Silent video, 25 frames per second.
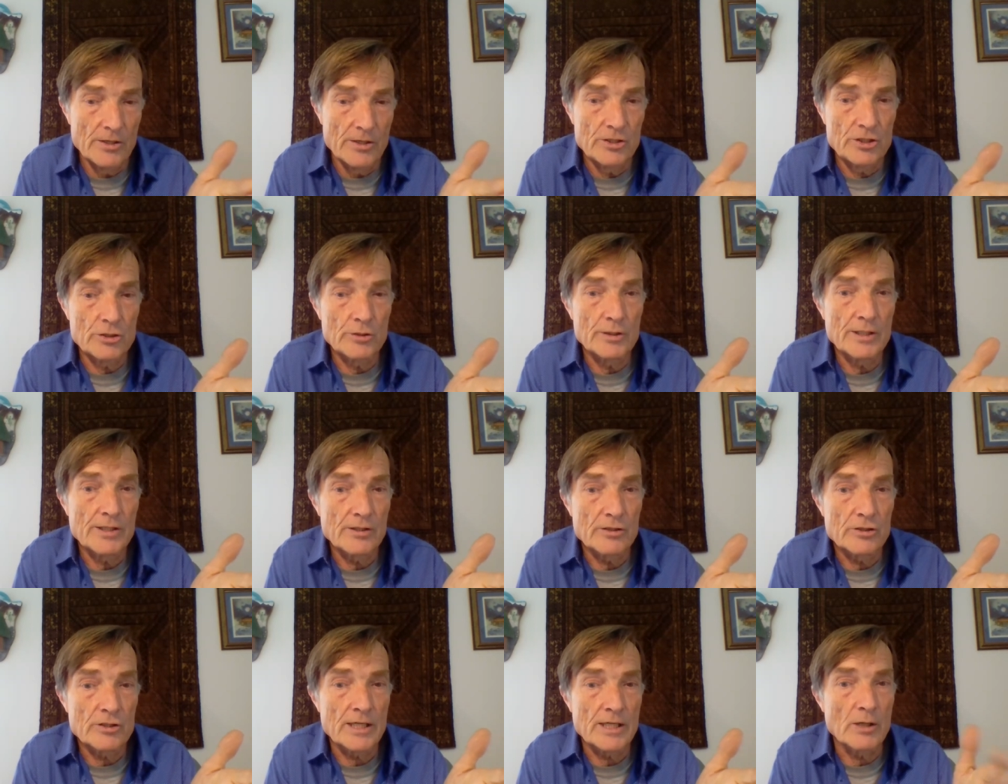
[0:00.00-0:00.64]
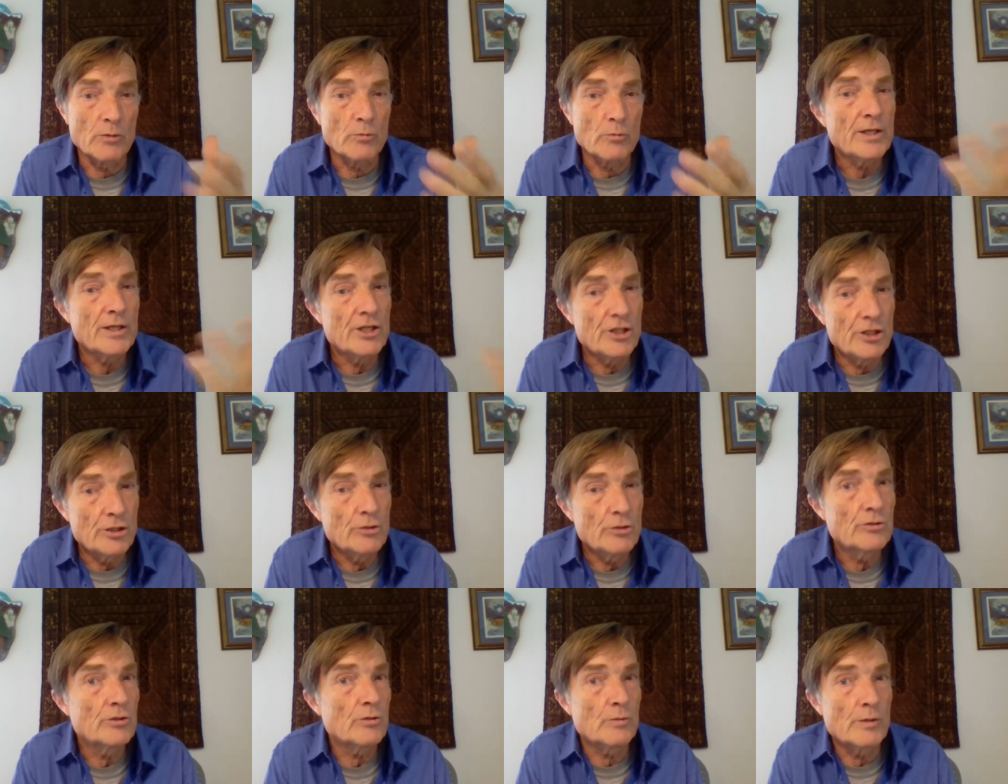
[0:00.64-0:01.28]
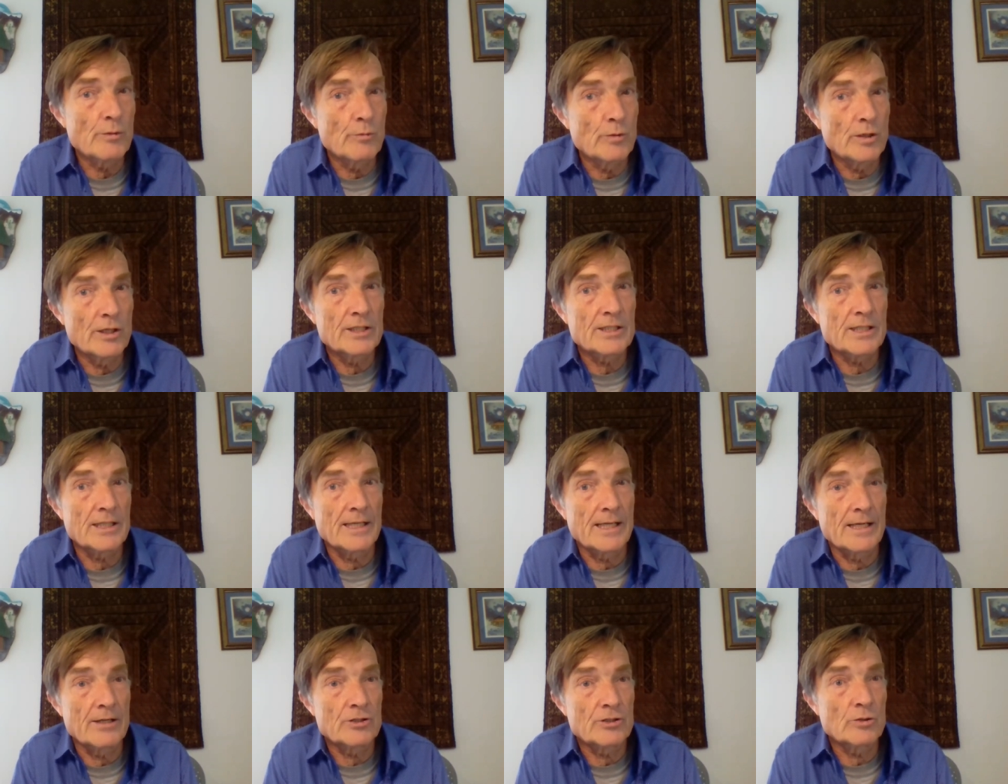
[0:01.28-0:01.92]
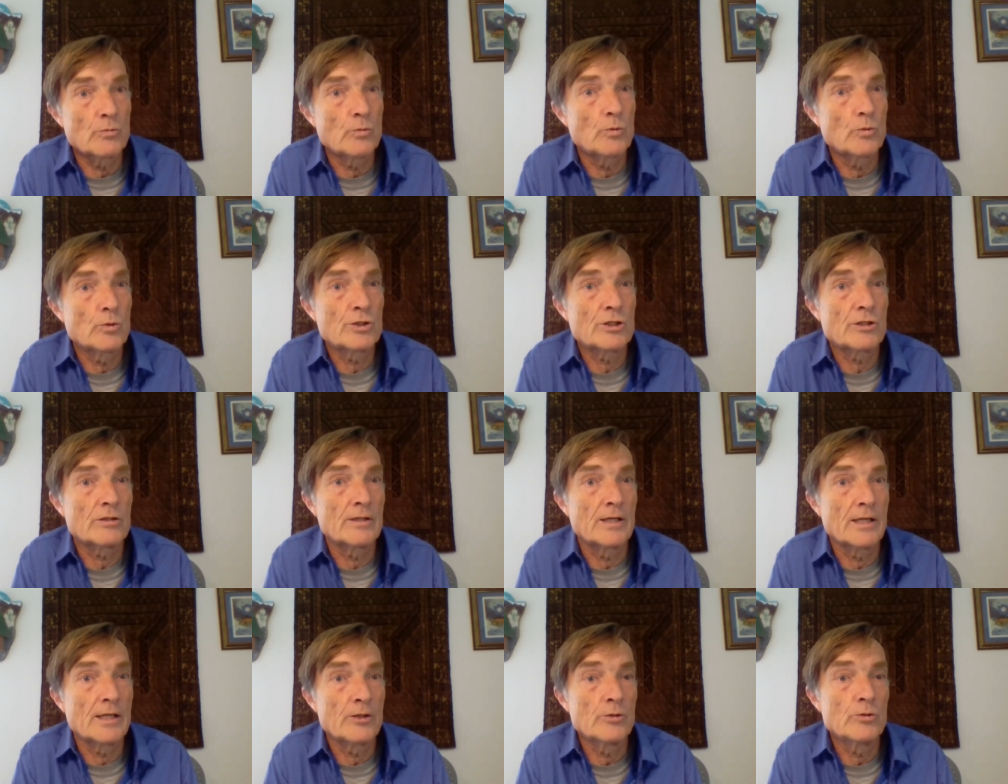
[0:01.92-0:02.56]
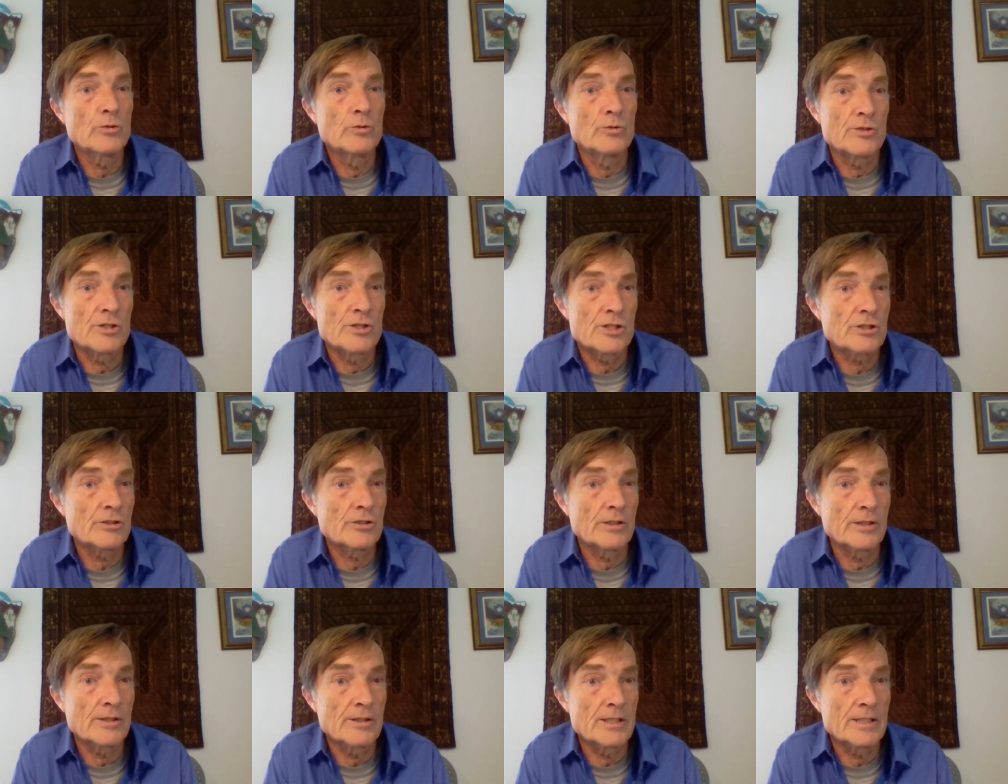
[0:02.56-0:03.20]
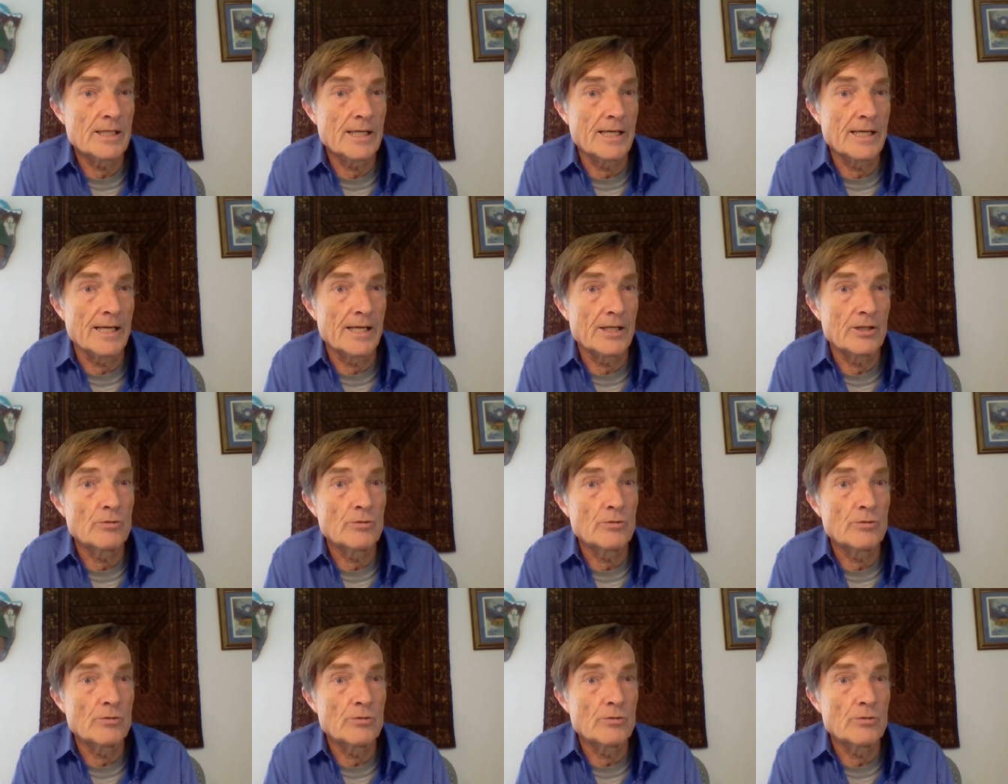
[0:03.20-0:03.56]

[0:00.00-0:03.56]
during the drought, we knew that we weren't allowed to water our lawns during the day.